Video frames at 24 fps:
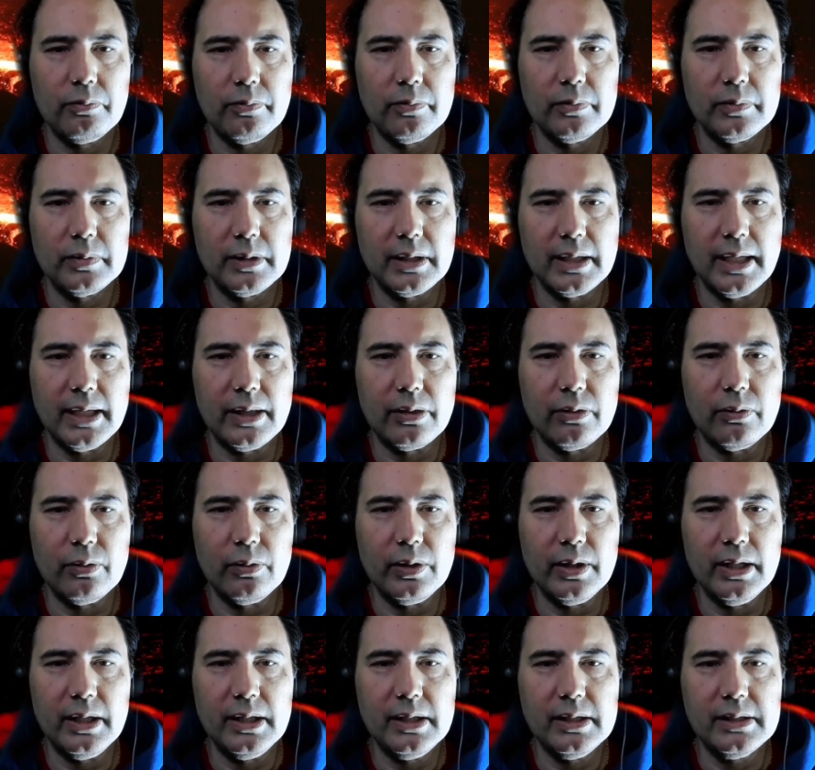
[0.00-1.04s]
to get through
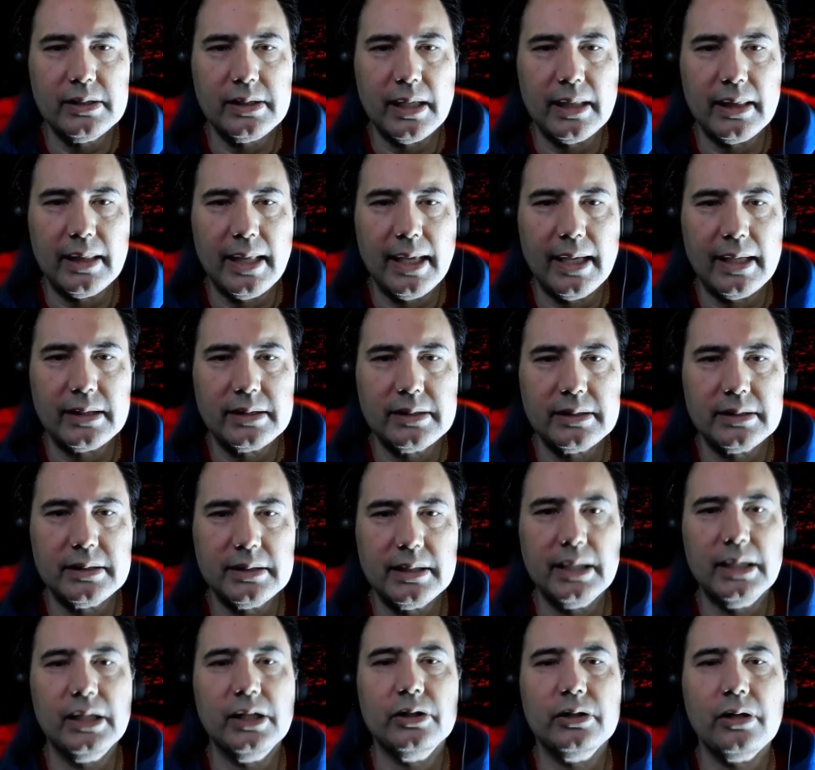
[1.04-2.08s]
these and that
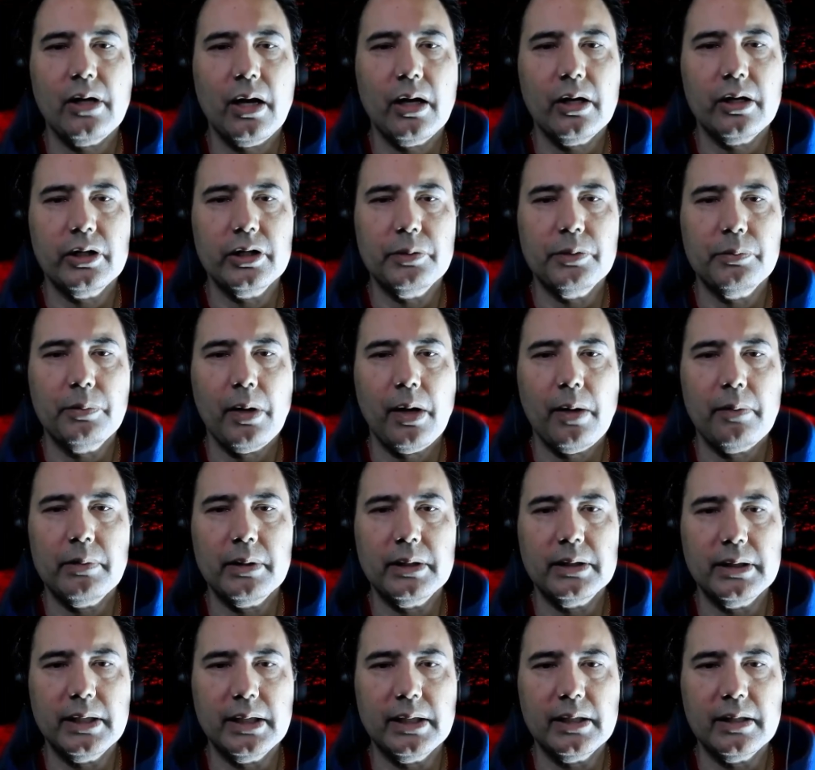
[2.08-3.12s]
teeter-totter, you probably
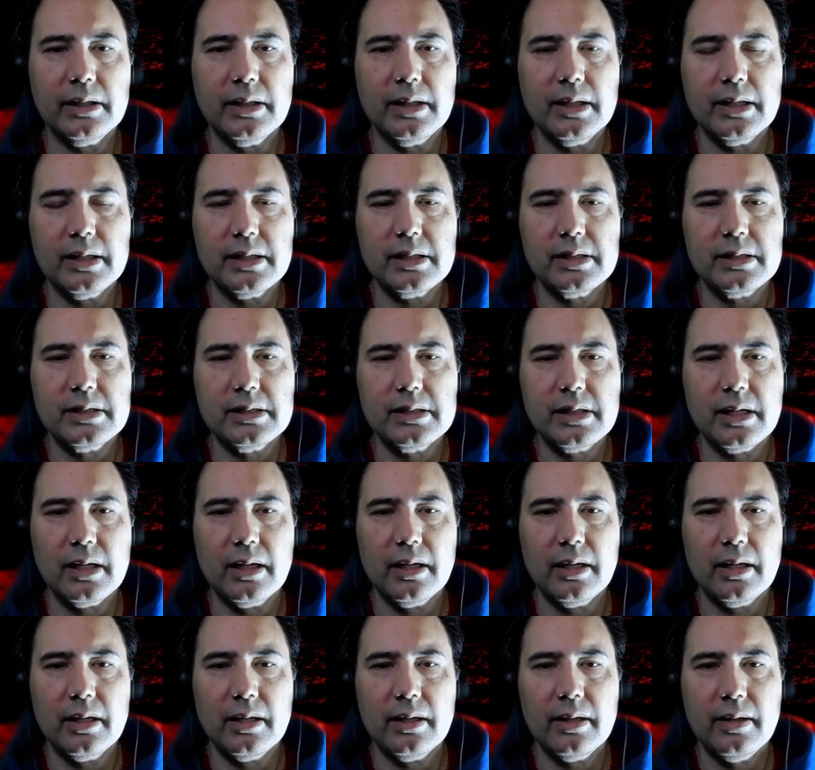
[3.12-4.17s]
needed this,
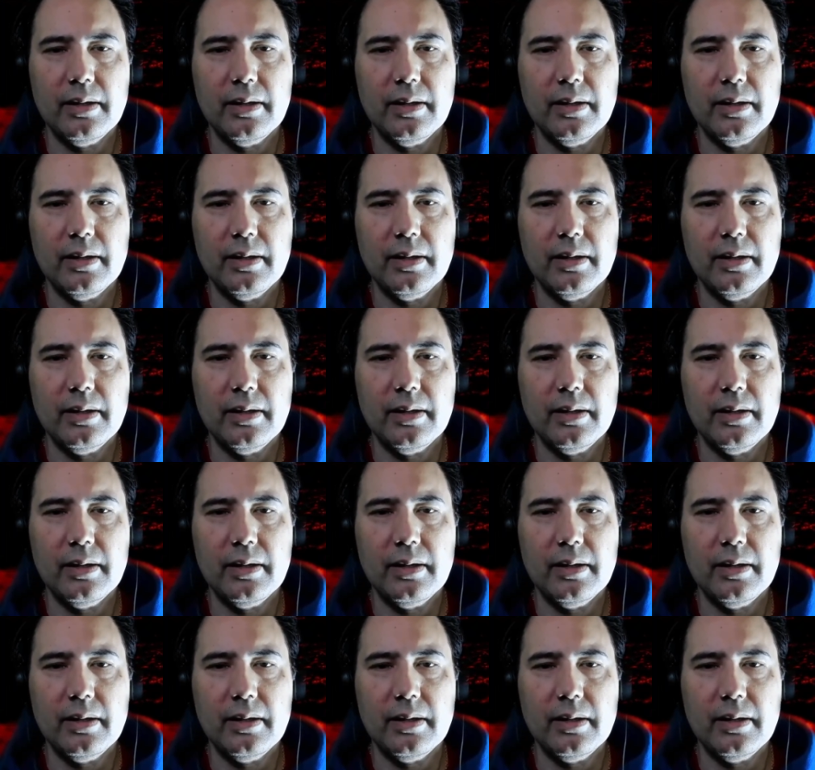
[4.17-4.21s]
I'll